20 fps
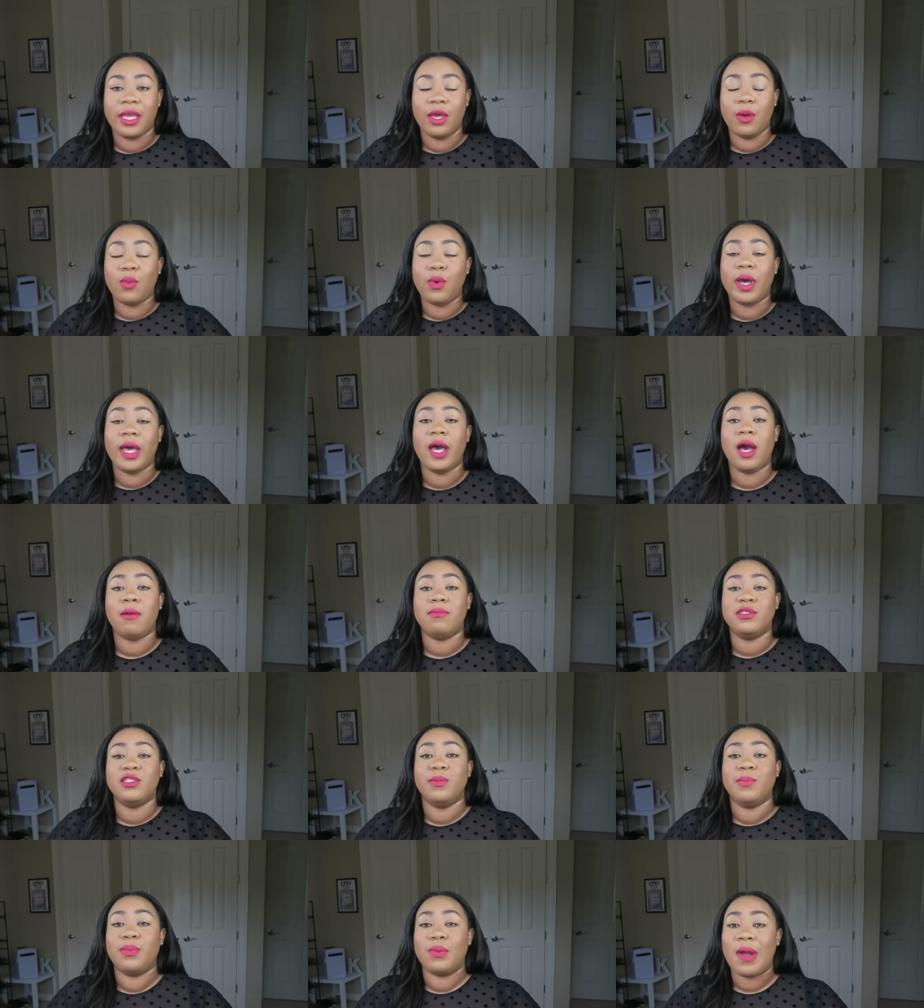It will
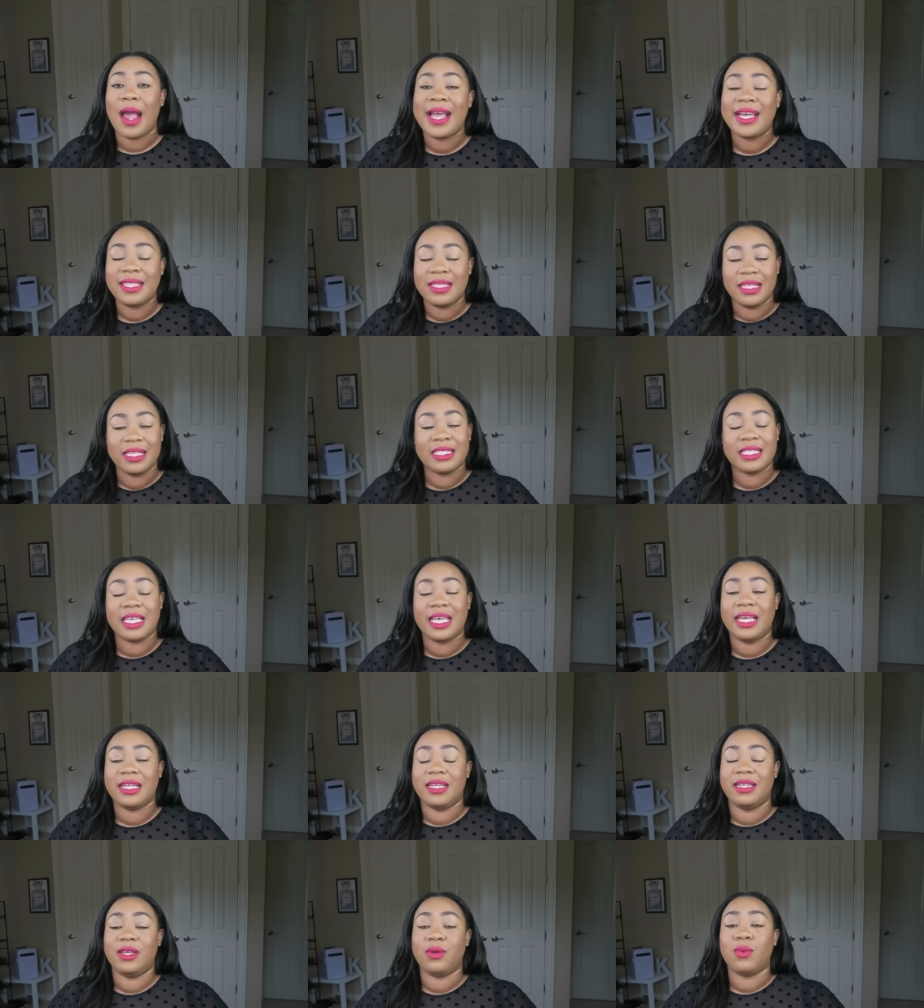help to brighten the
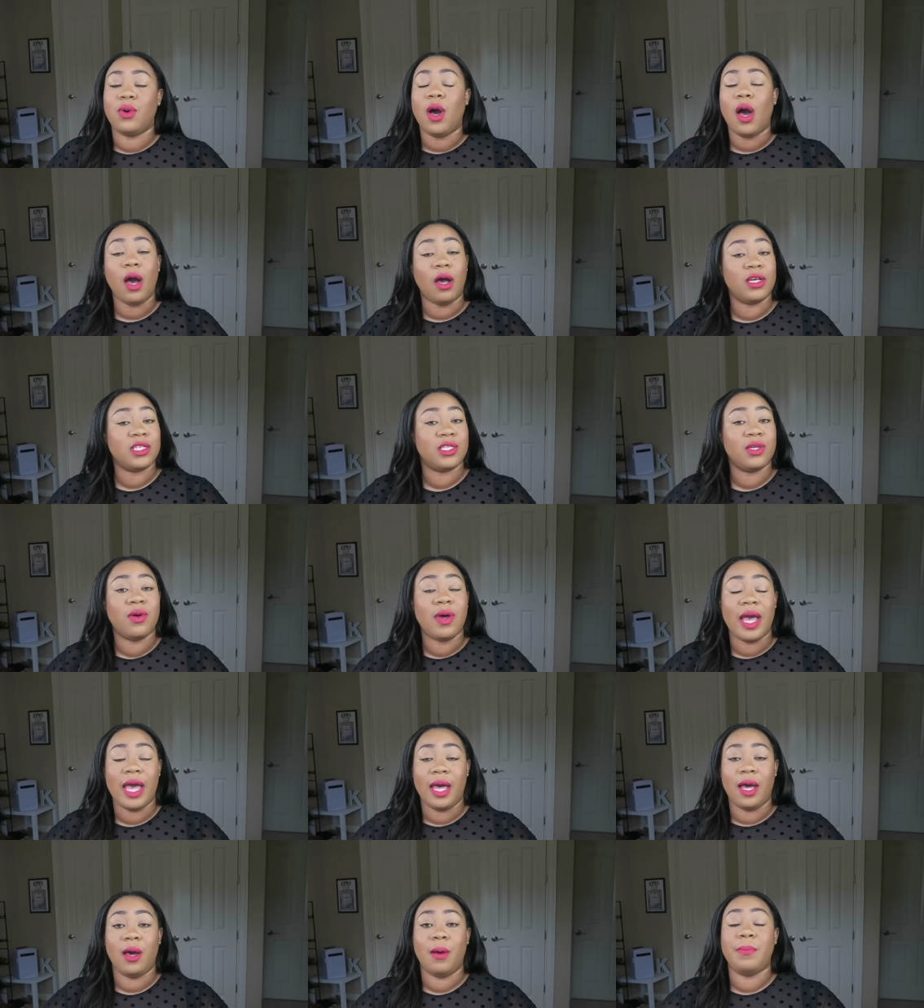skin, and it will also
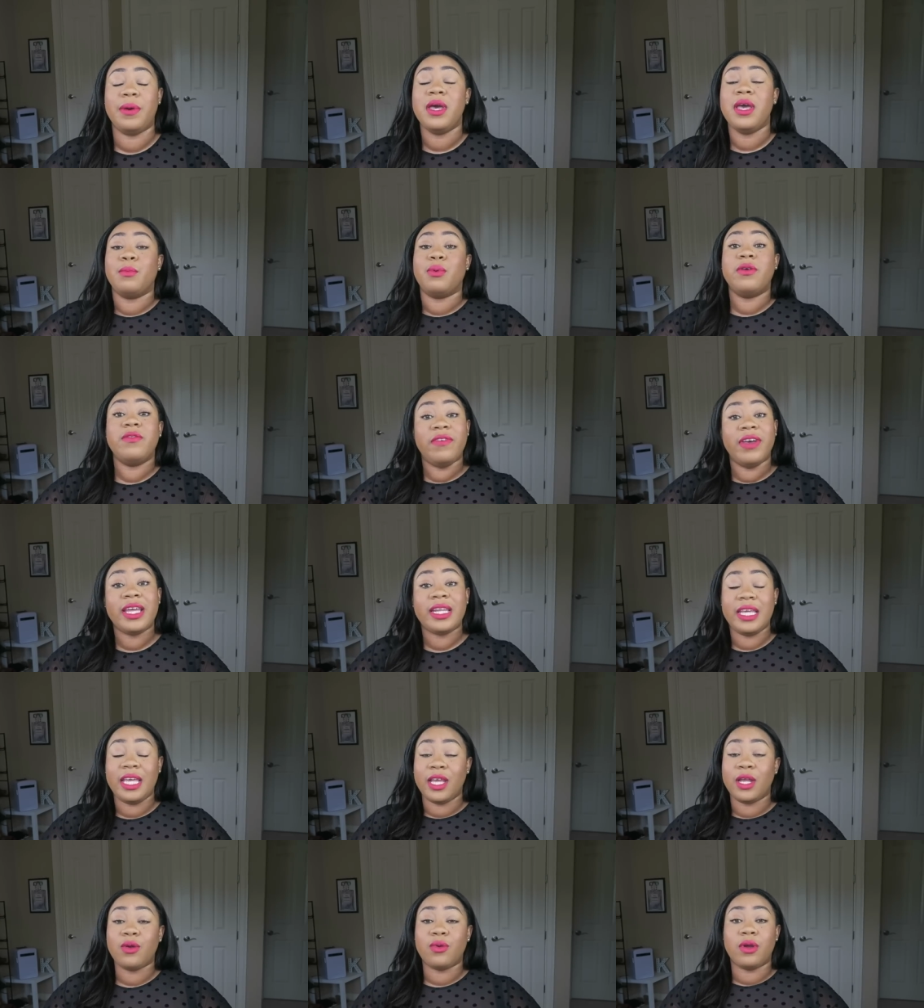help
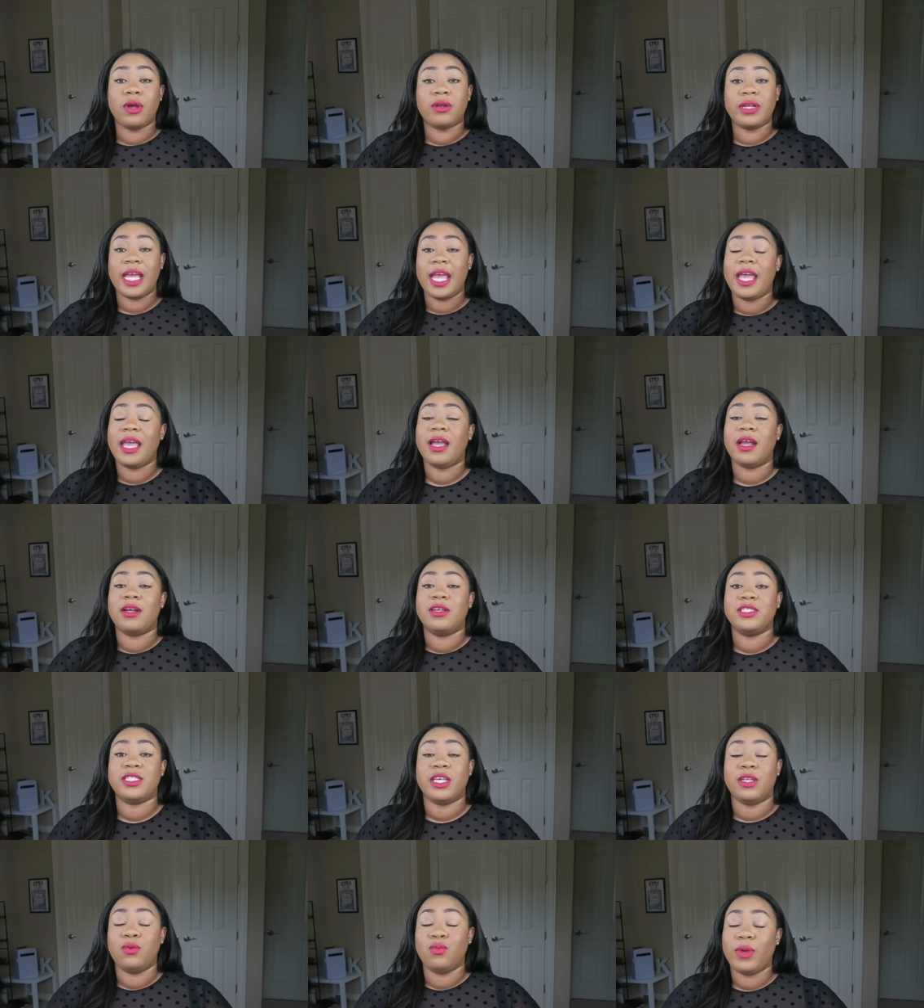prevent ingrown
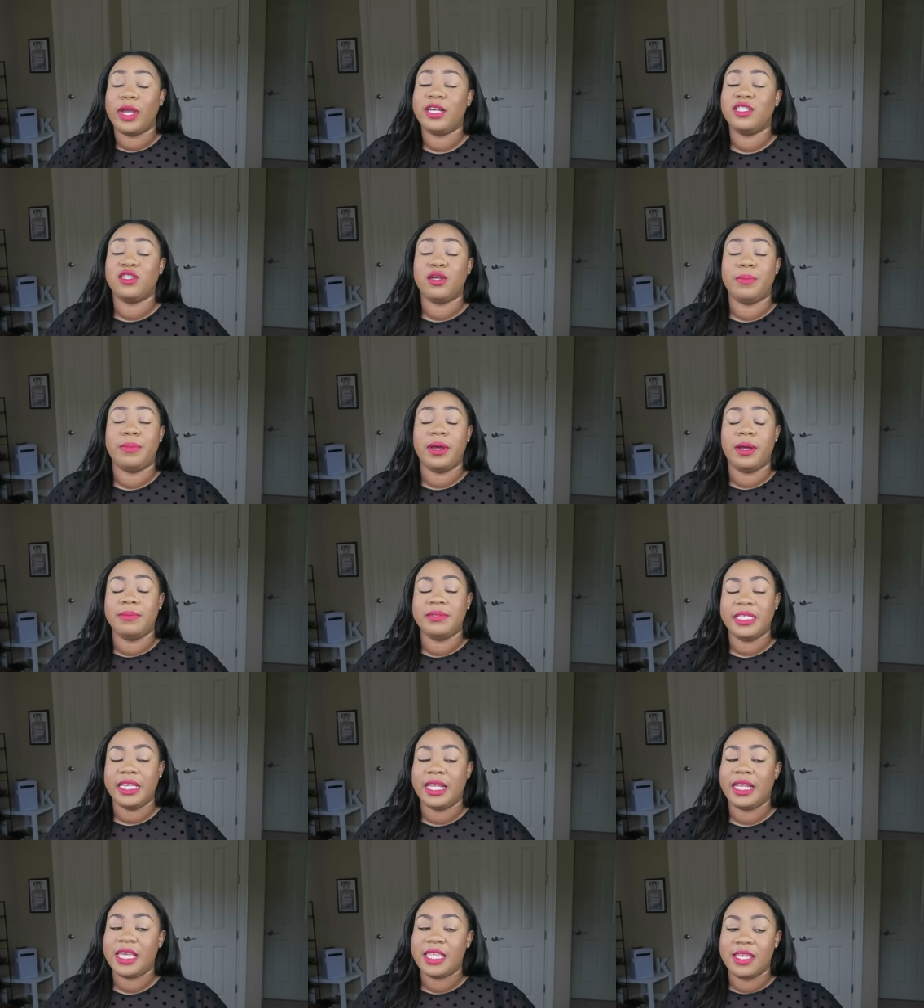hairs and razor bumps,
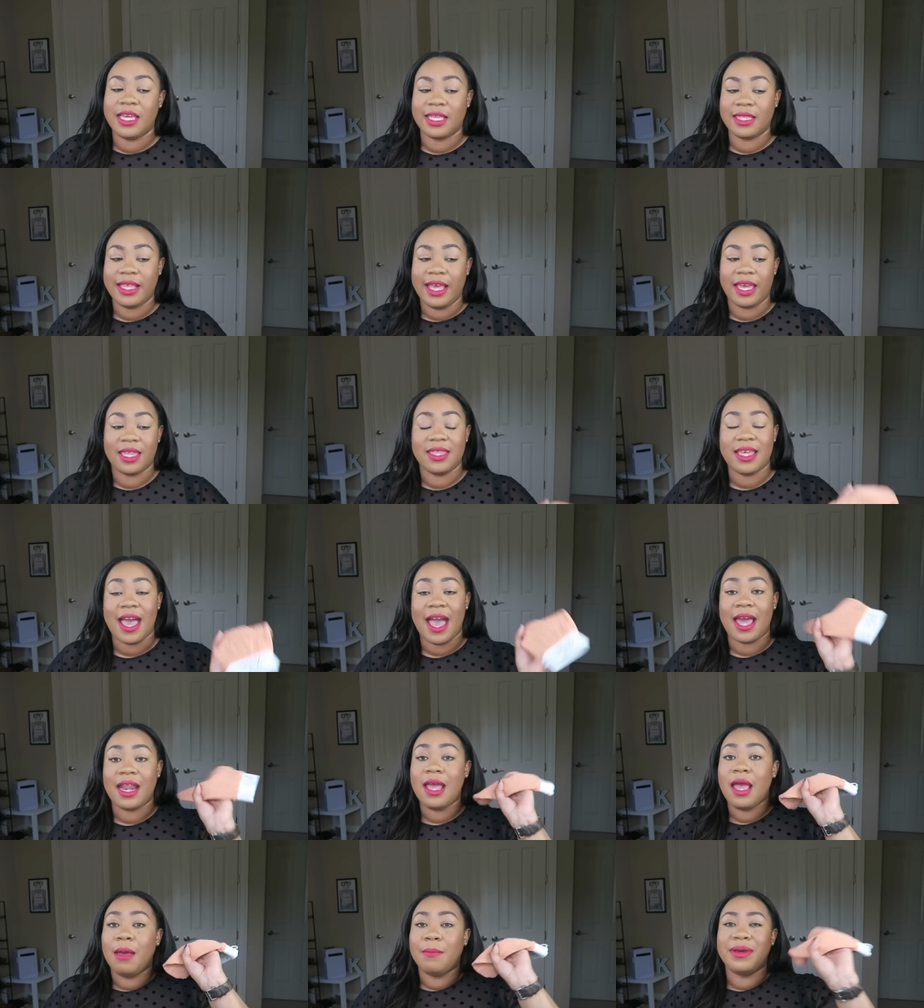anything like that.